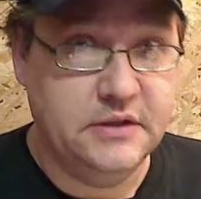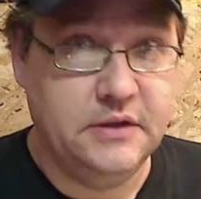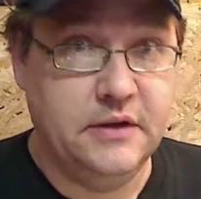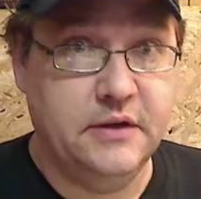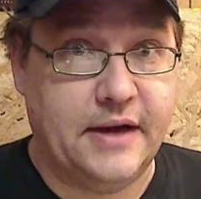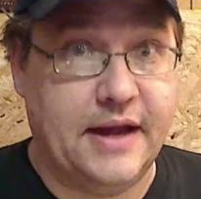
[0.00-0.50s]

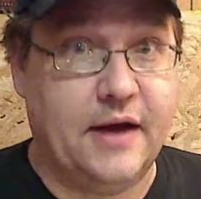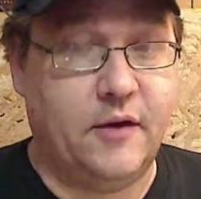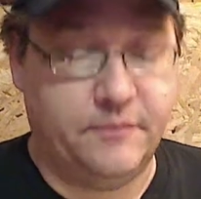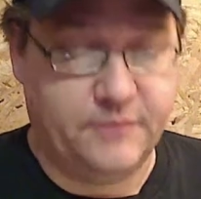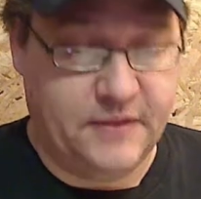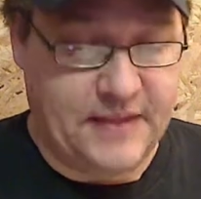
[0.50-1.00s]
Now,
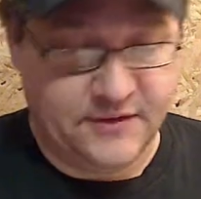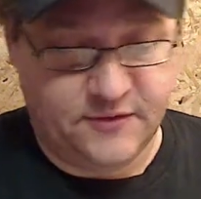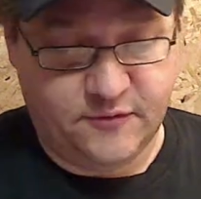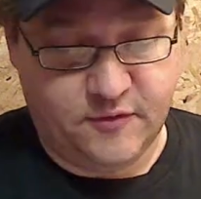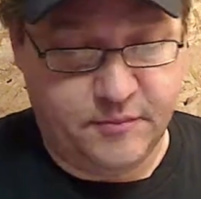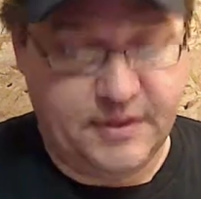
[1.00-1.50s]
and that's
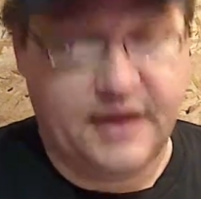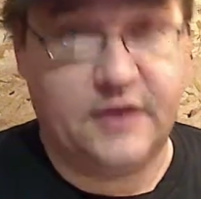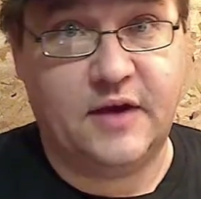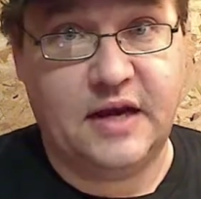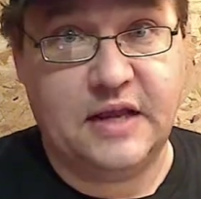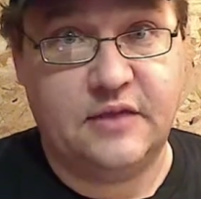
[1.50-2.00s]
from page
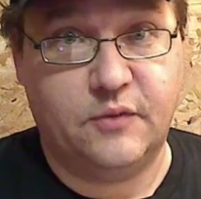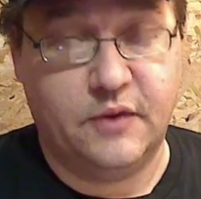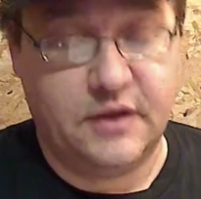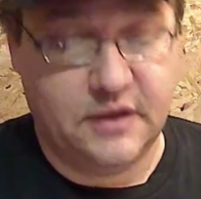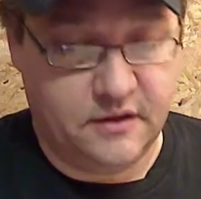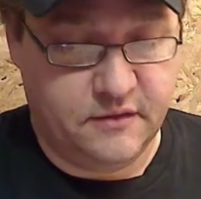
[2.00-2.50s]

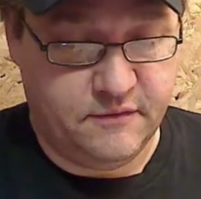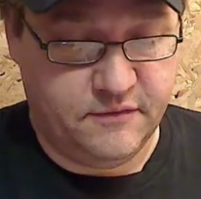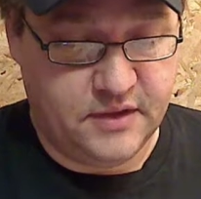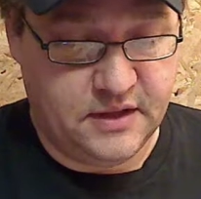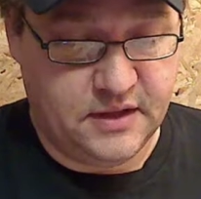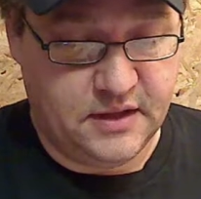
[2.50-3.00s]
83 of
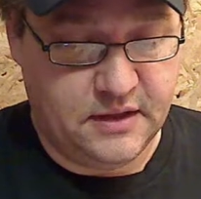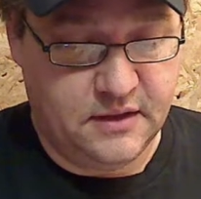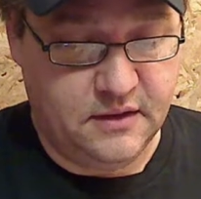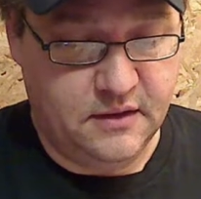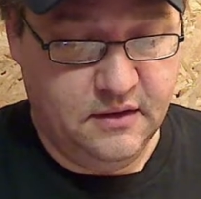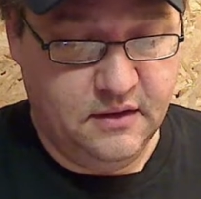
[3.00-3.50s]
the
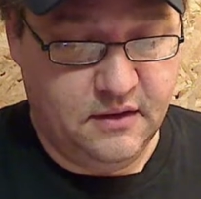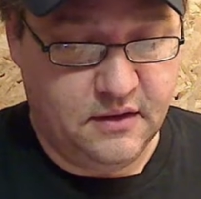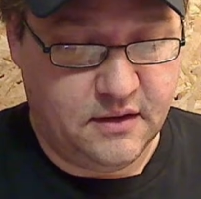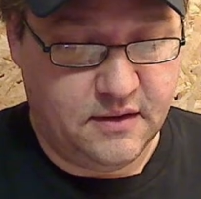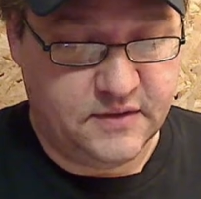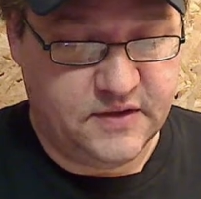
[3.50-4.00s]

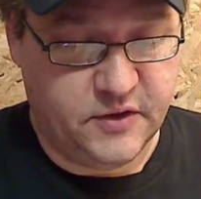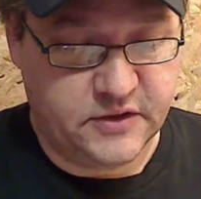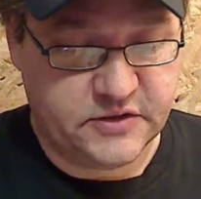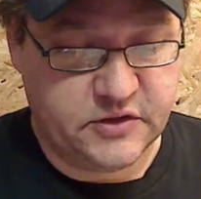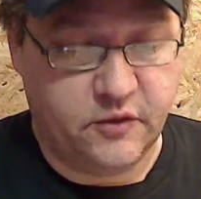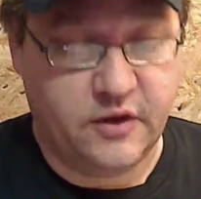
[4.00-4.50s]
Tyranids
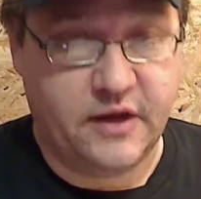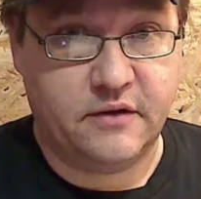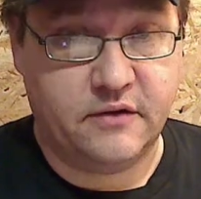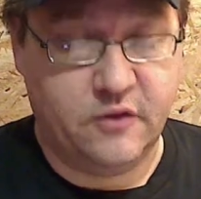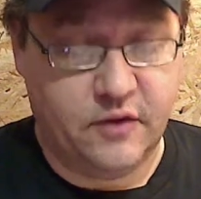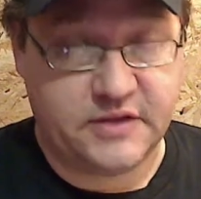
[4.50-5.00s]

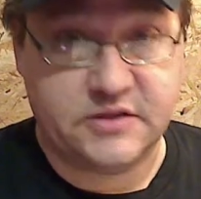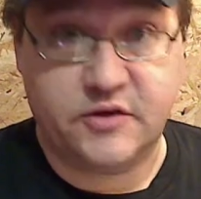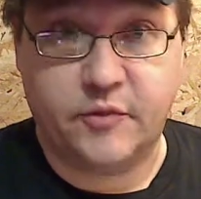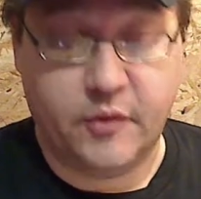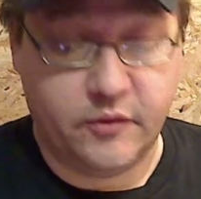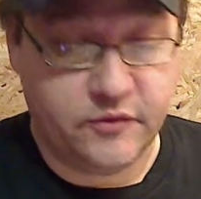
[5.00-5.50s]
Codex under
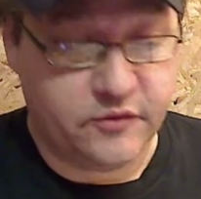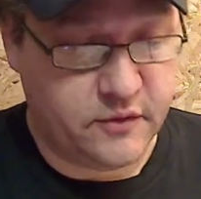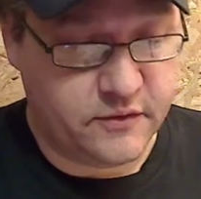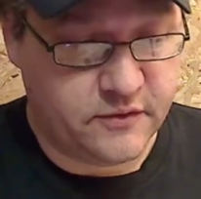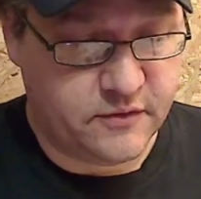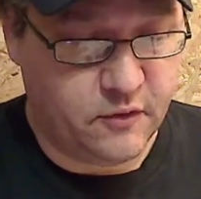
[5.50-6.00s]
Bone
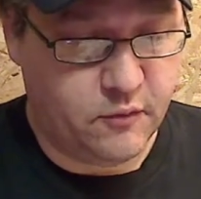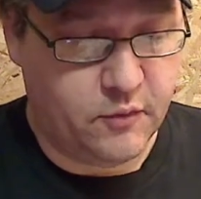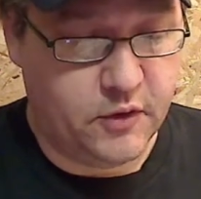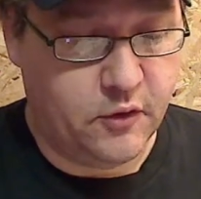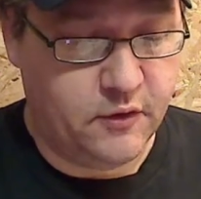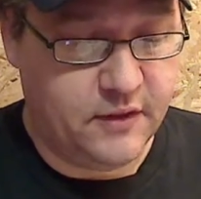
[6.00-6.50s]
Swords. So we
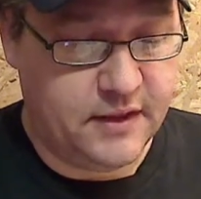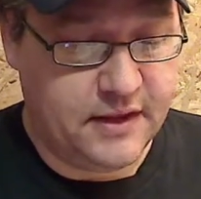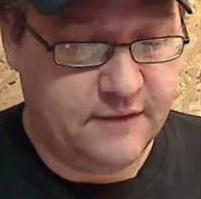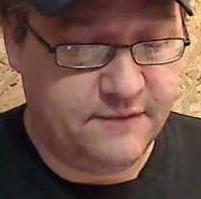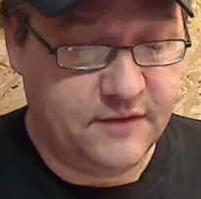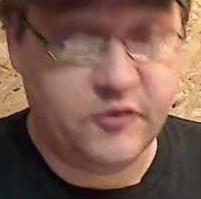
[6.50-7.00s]
go to the
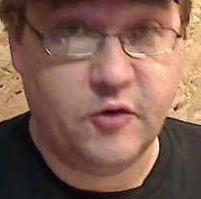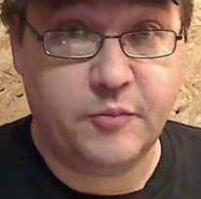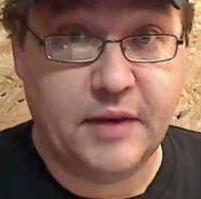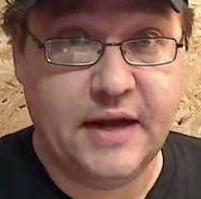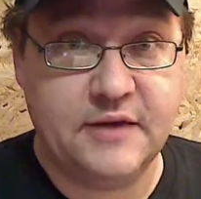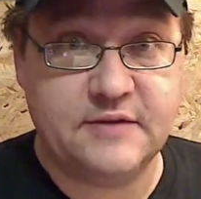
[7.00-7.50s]
Feel No
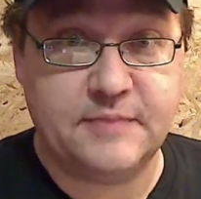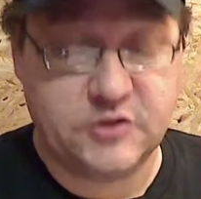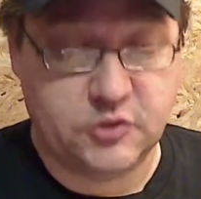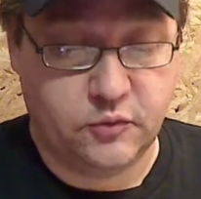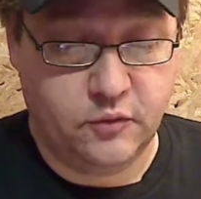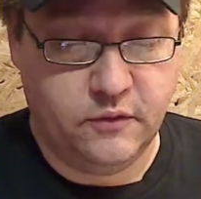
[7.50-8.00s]
Pain
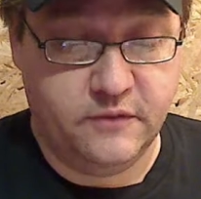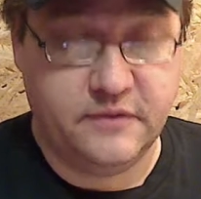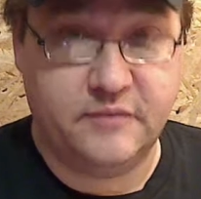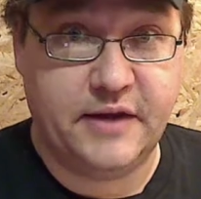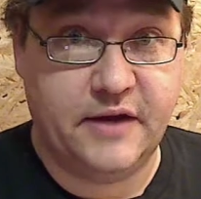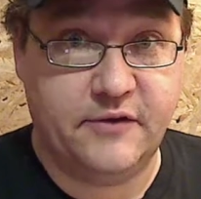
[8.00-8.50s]
special rules on
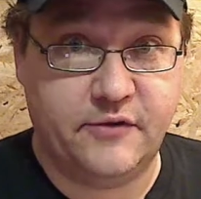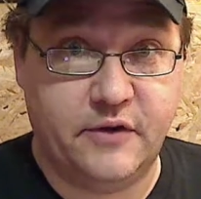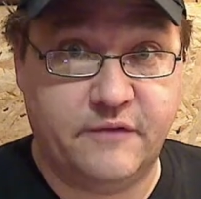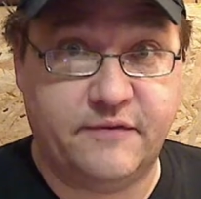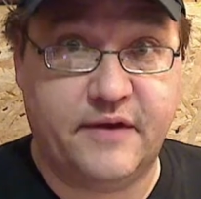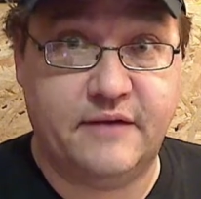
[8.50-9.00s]
page
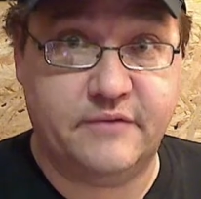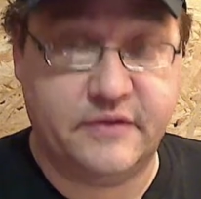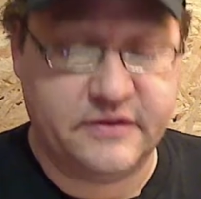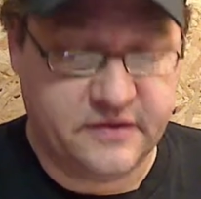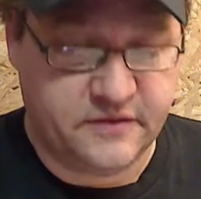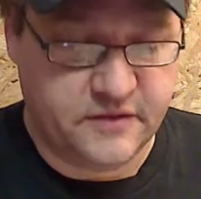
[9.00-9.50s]
35 of the
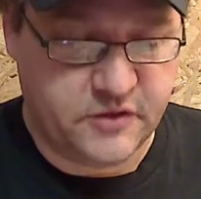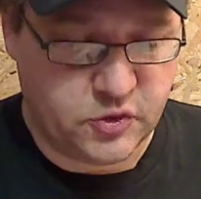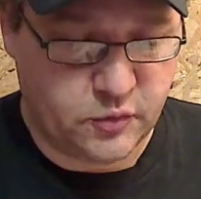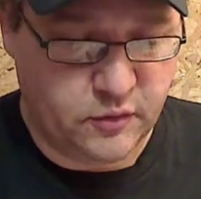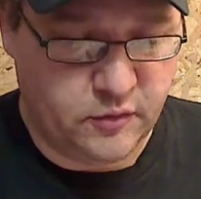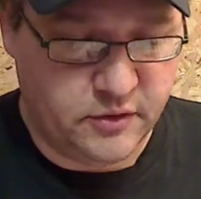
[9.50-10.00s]
6th edition
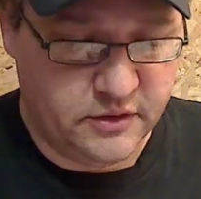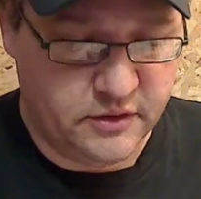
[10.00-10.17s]
rulebook.